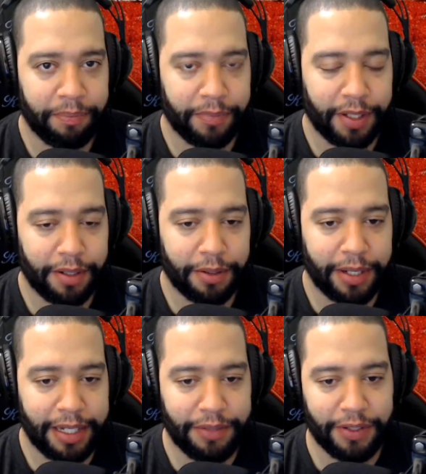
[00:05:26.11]

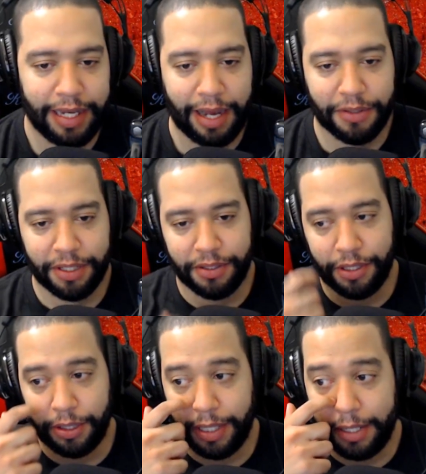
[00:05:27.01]
and even now as an
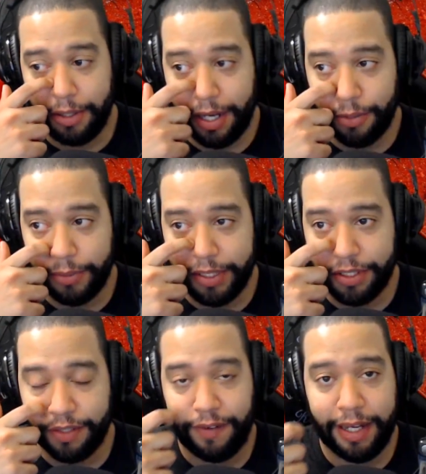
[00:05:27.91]
adult, I know how to read
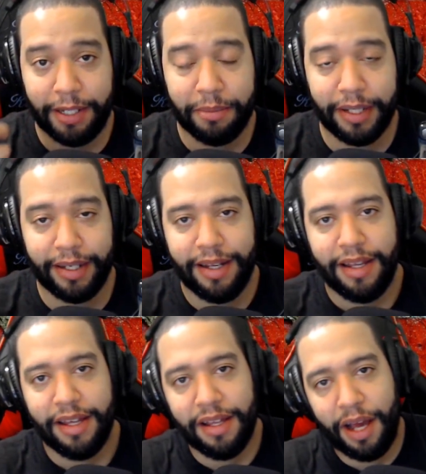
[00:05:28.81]
just fine, but
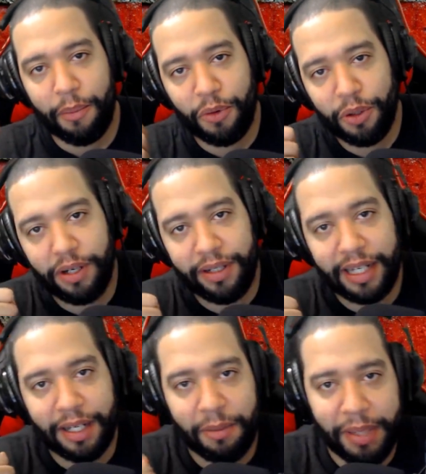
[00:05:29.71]
I'm more
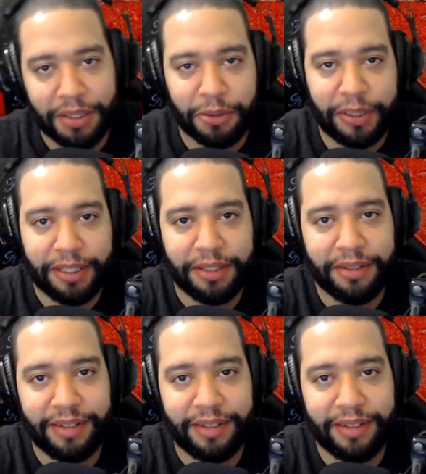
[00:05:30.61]
like a mental reader.